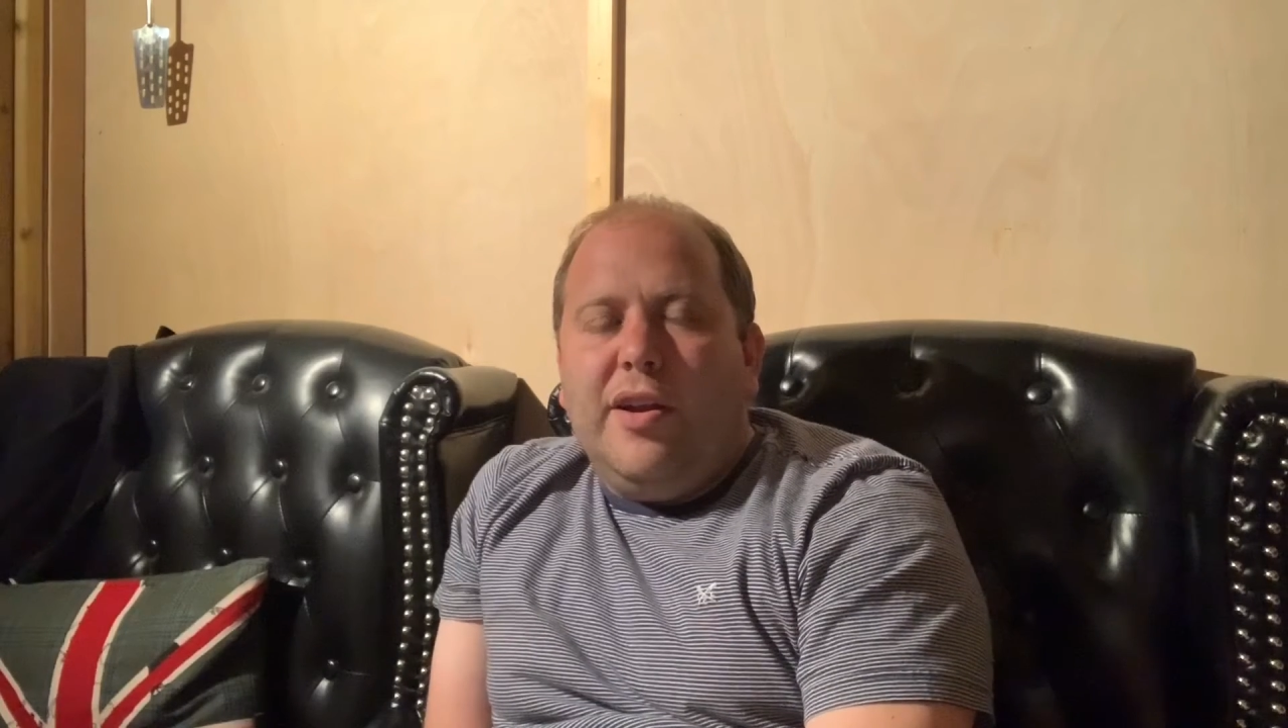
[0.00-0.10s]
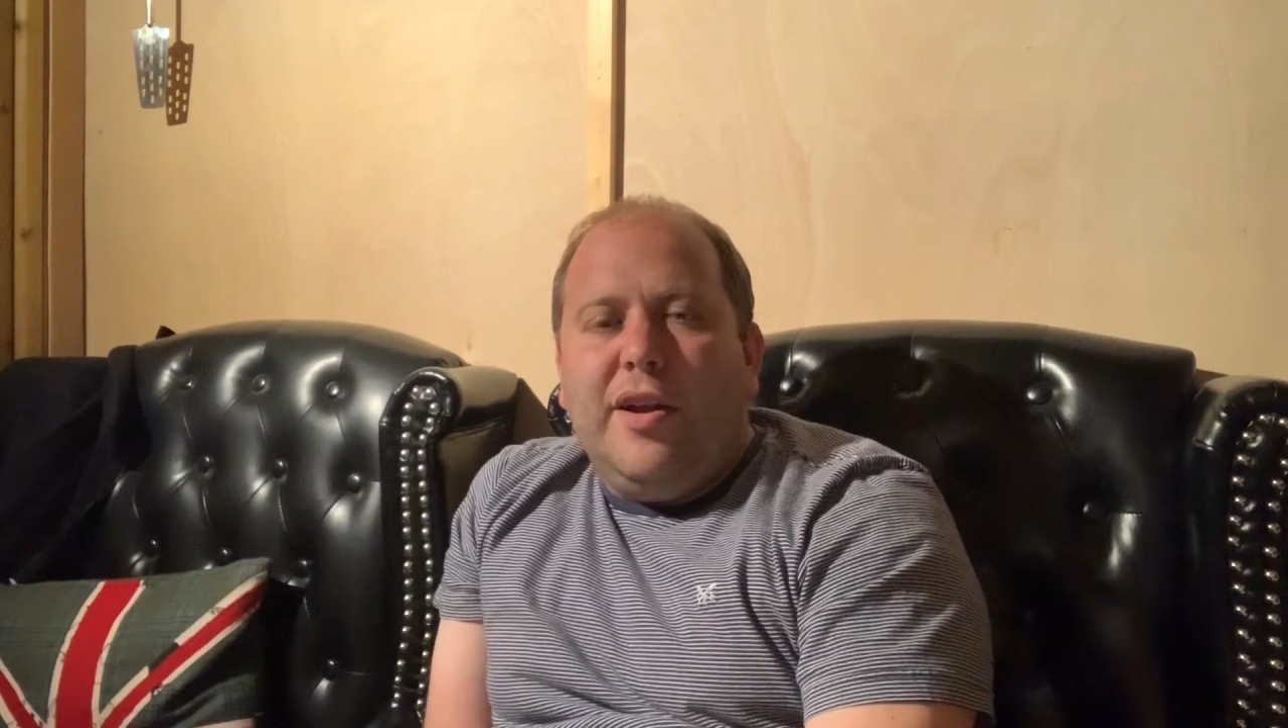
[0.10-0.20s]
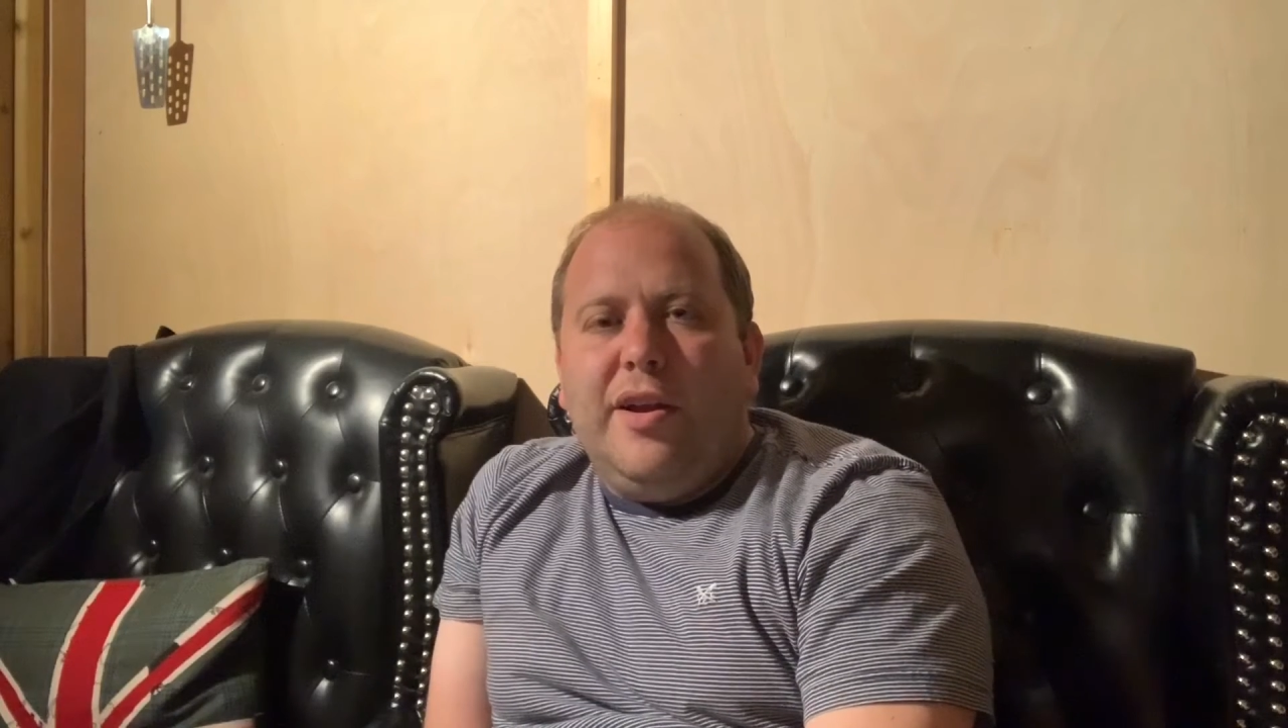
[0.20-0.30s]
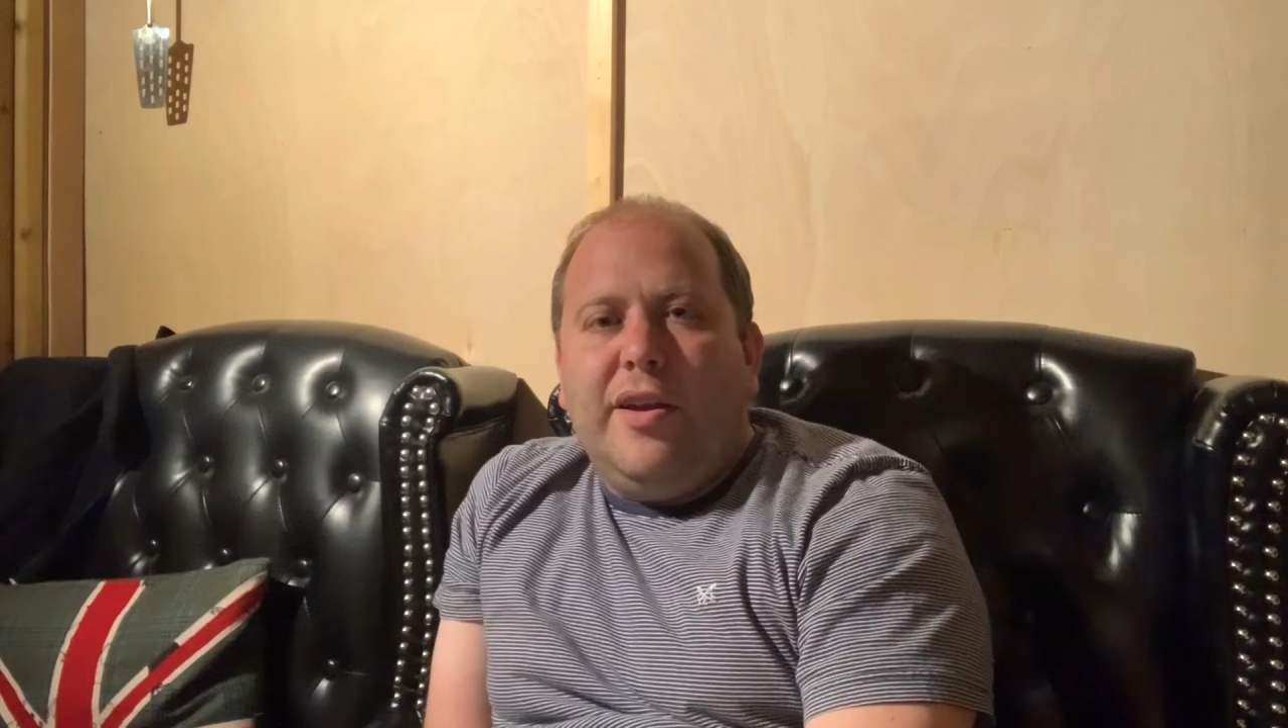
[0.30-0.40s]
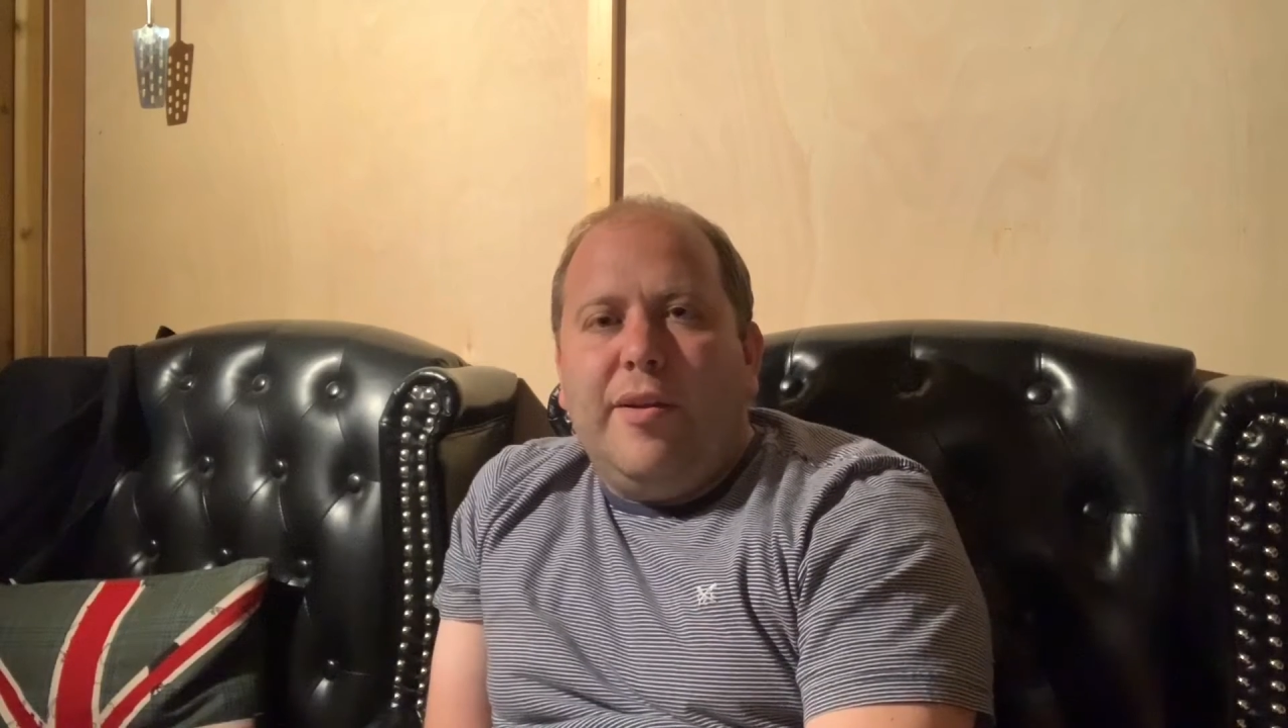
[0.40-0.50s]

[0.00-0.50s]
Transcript: cleared